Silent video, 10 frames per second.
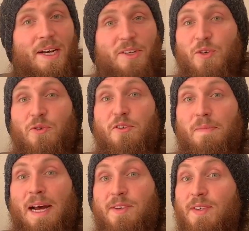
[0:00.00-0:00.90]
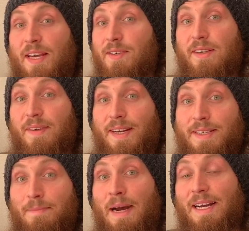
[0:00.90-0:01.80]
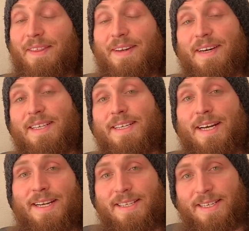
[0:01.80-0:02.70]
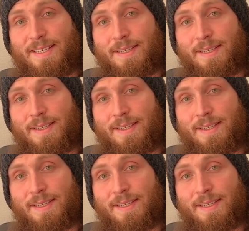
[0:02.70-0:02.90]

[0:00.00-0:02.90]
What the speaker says: George Bass excavated back in the 1980s.